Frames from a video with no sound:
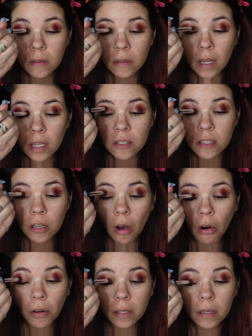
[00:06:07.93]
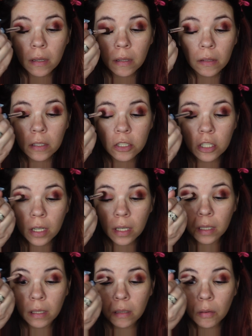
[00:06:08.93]
it scalded the
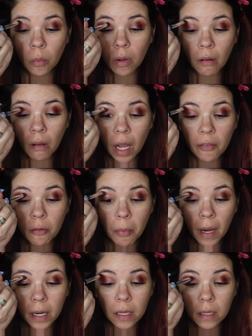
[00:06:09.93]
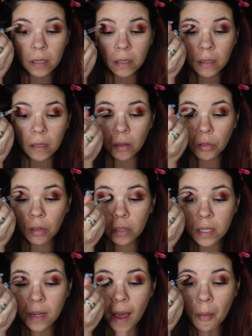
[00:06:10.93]
chicken. Well, everybody
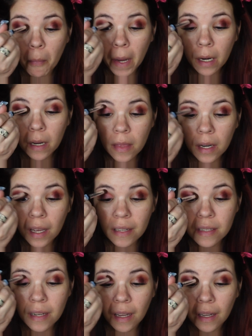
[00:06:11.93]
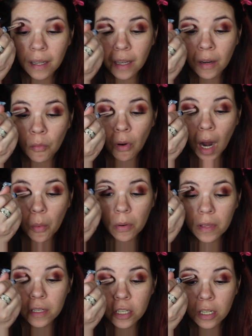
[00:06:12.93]
looked at Mary the next day, and right where
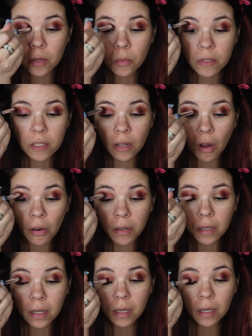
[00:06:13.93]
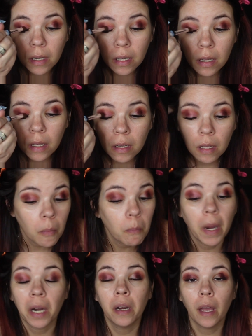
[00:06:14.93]
the chicken was scalded,
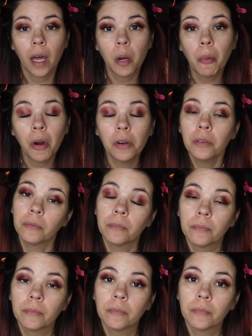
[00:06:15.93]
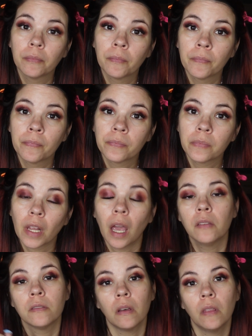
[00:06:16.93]
Mary had a burn.
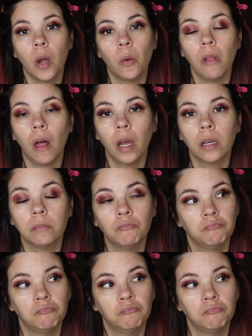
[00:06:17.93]
And so they were like,